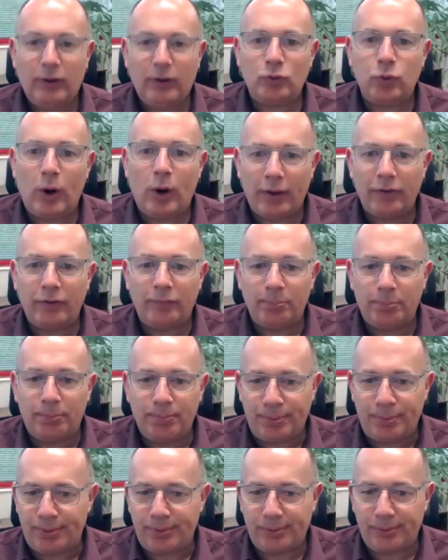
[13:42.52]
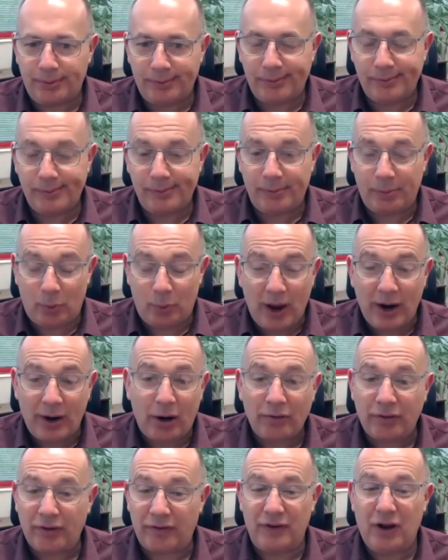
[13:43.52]
Yeah, that's one of,
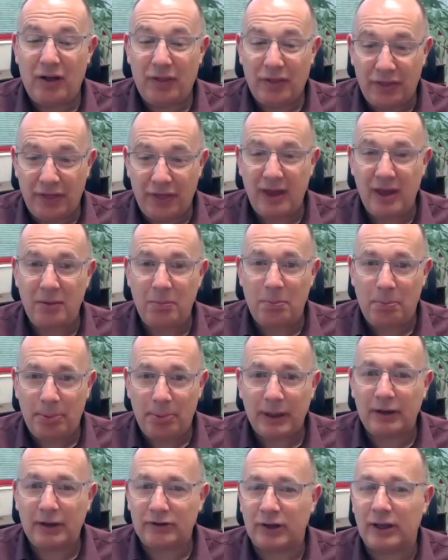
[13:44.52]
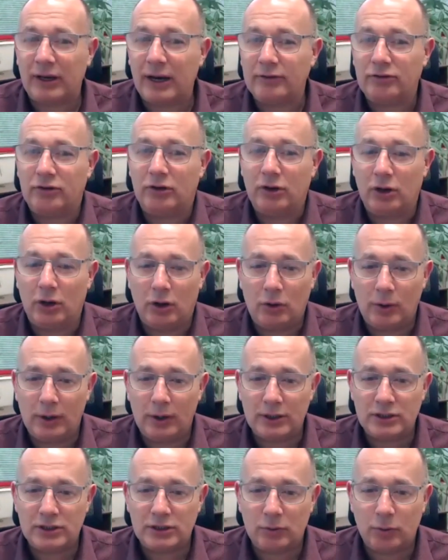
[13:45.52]
if not the biggest unanswered
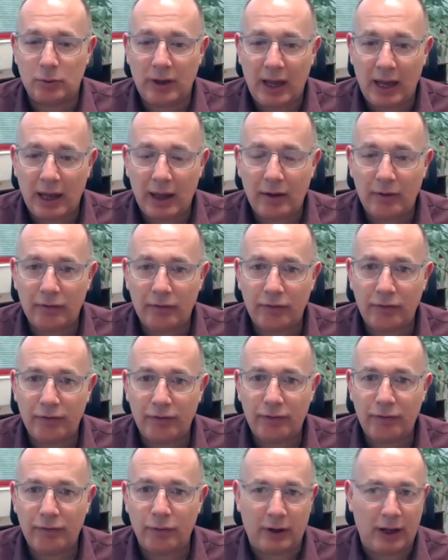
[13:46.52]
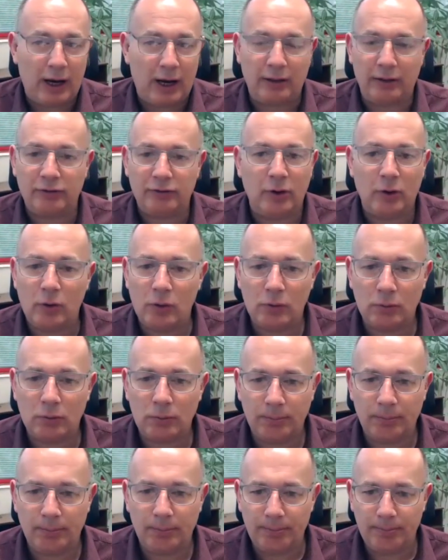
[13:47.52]
question we have regarding this
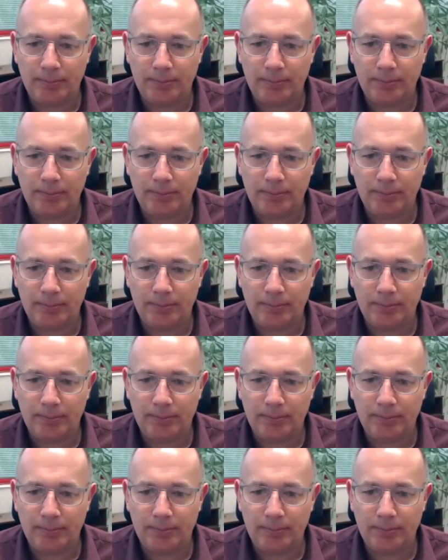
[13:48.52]
whole